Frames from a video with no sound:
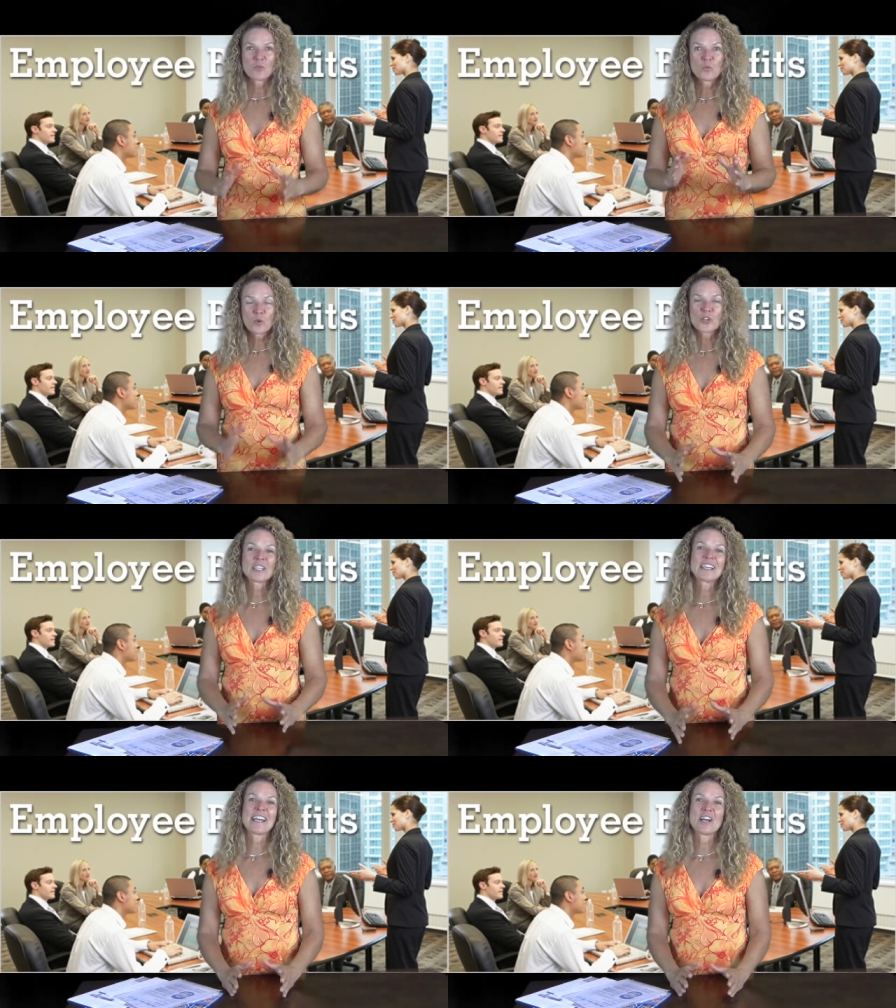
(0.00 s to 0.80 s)
We're
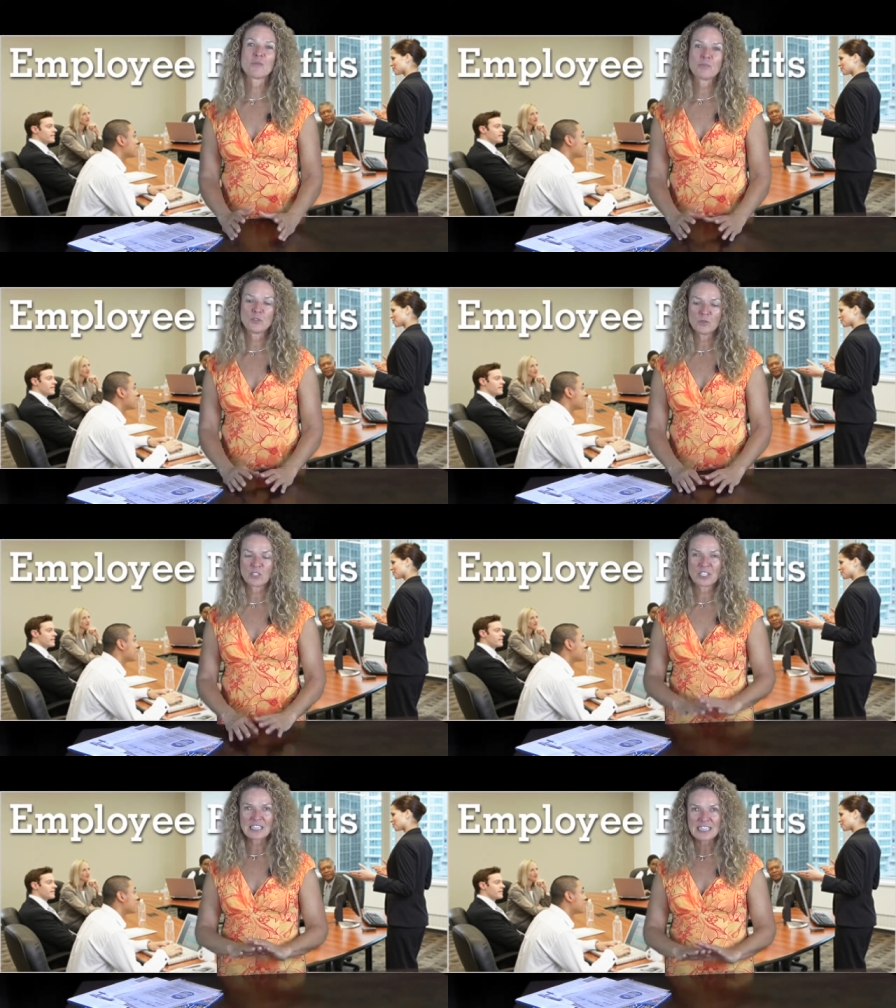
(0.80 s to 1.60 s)
going to help you
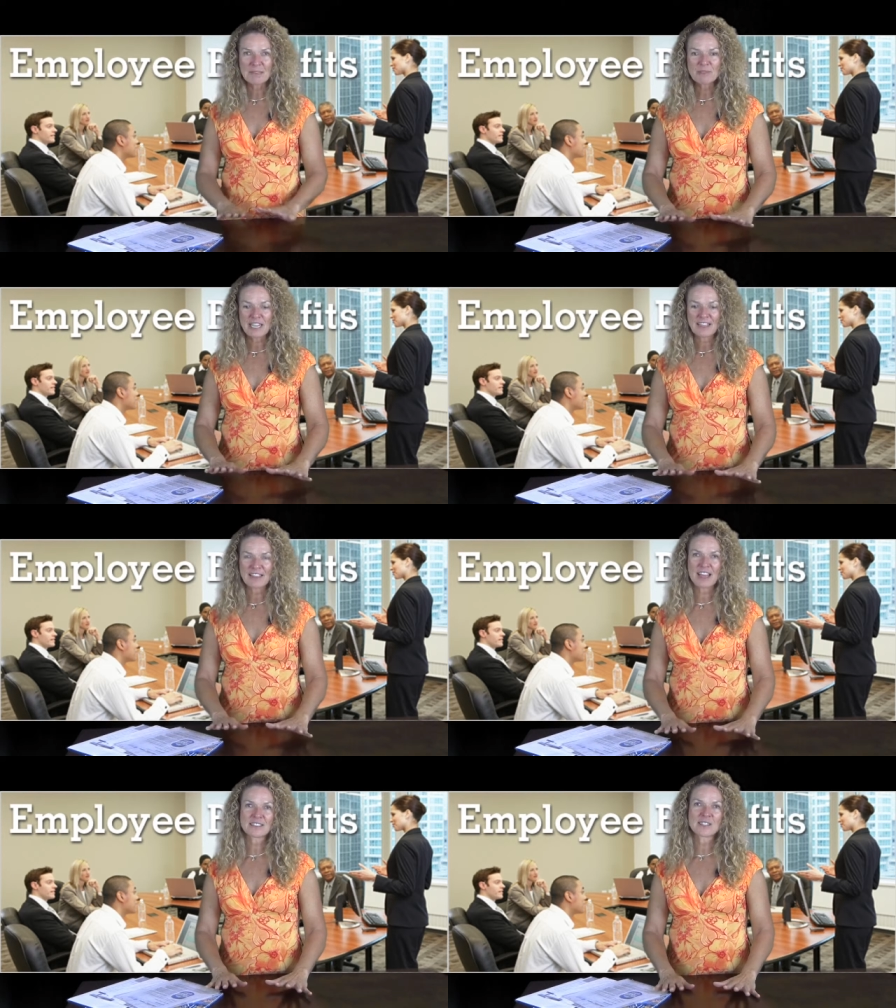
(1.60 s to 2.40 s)
to
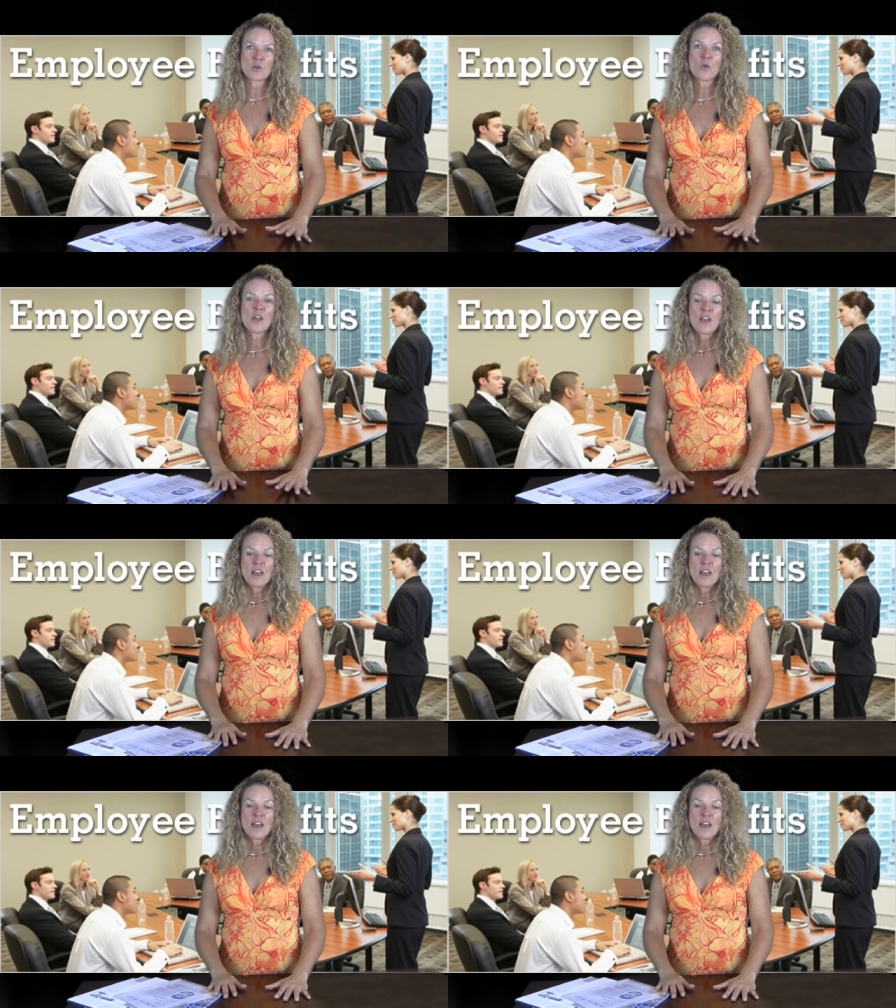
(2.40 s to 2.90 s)
eliminate that so